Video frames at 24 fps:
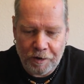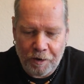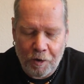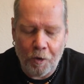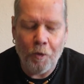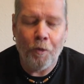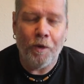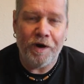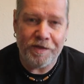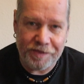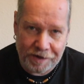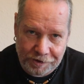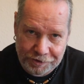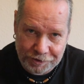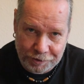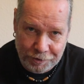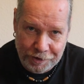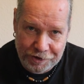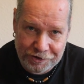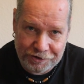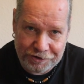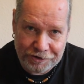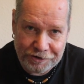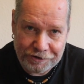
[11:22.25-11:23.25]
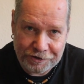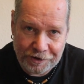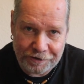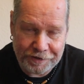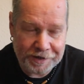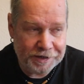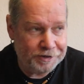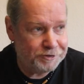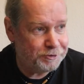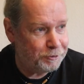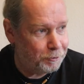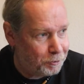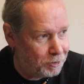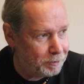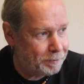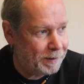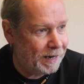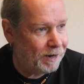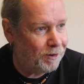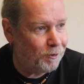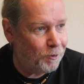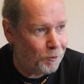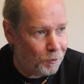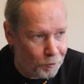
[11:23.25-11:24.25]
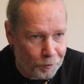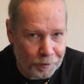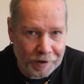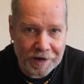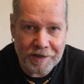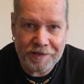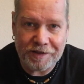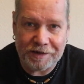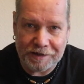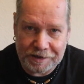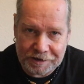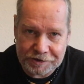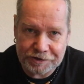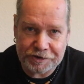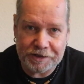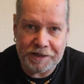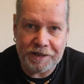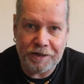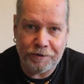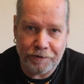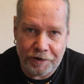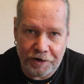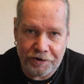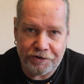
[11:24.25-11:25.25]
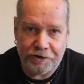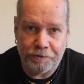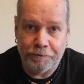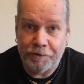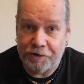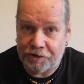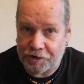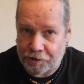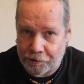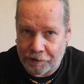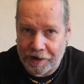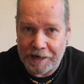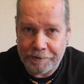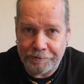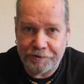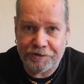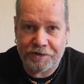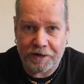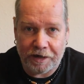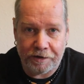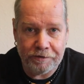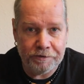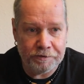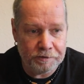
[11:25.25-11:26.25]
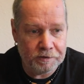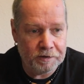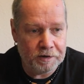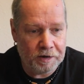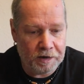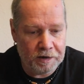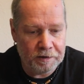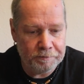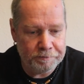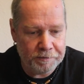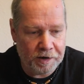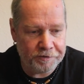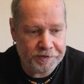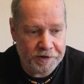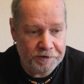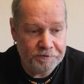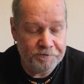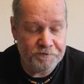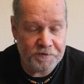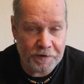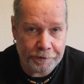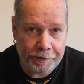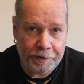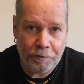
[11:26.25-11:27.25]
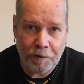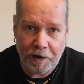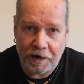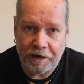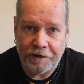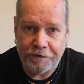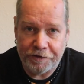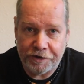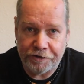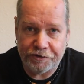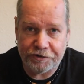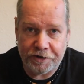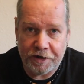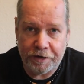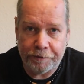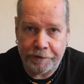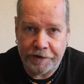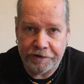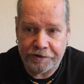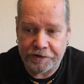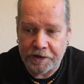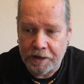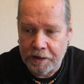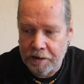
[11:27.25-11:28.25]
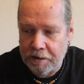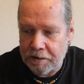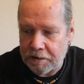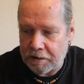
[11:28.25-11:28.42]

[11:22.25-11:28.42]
always ask questions. I think it's all about always asking questions, which Graham's done, I think, very well in this series.